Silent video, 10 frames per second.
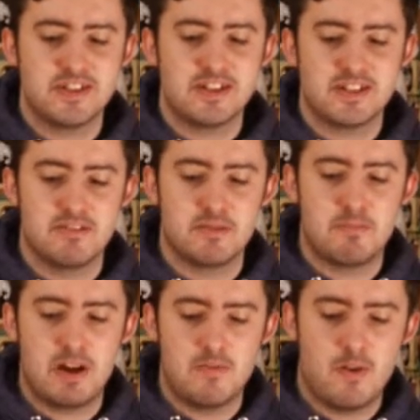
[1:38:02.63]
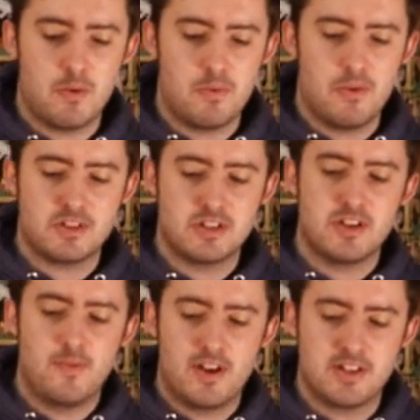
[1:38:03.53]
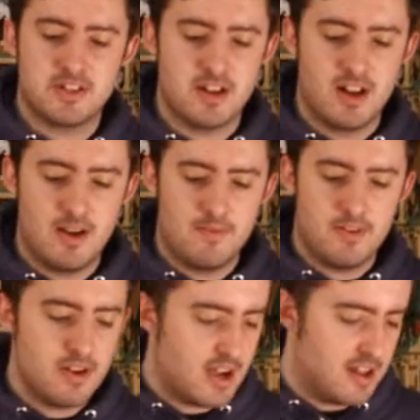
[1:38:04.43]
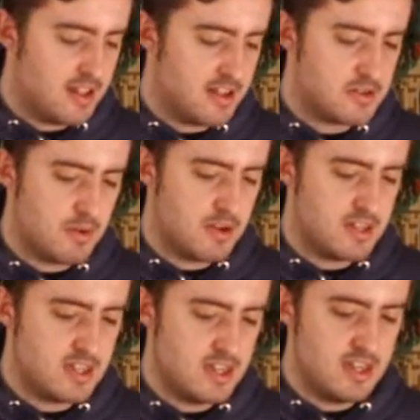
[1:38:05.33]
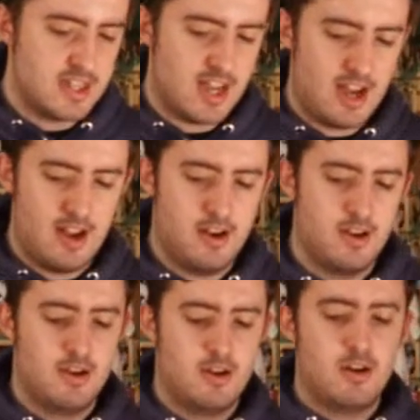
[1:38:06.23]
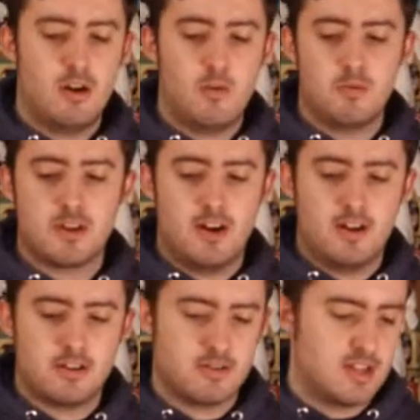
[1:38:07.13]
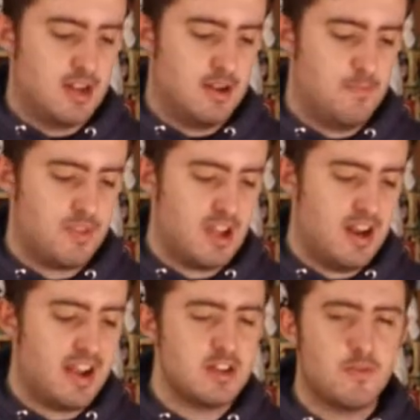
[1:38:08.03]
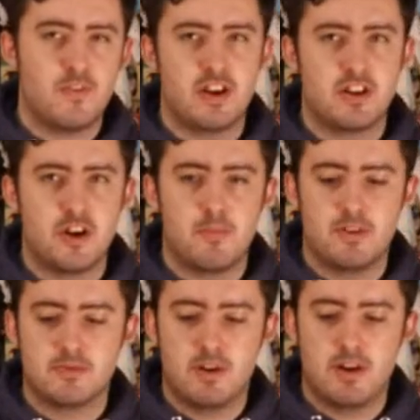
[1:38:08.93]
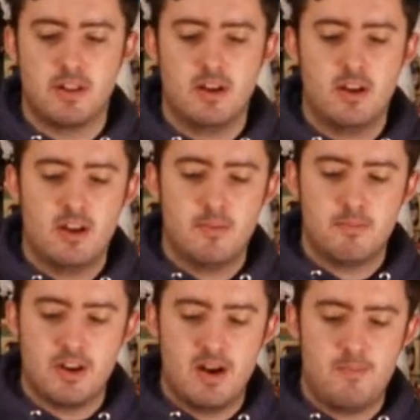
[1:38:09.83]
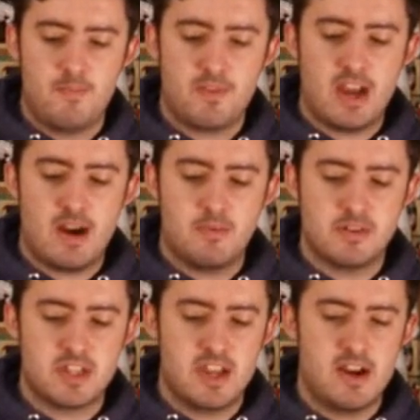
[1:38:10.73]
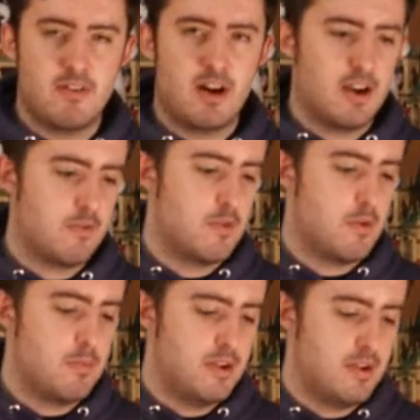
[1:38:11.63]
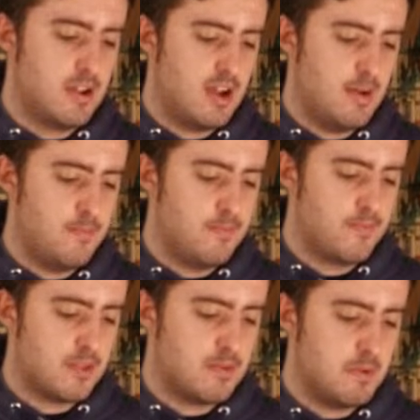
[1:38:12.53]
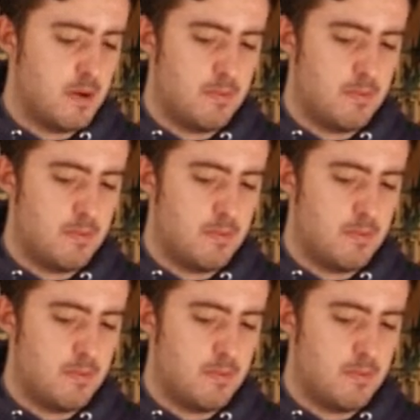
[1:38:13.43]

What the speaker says: There was the Battle of Hogwarts in 2011 and the 2010 Hogwarts Castle set. And I guess Ring Dobby as well. But that was the era I grew up in. The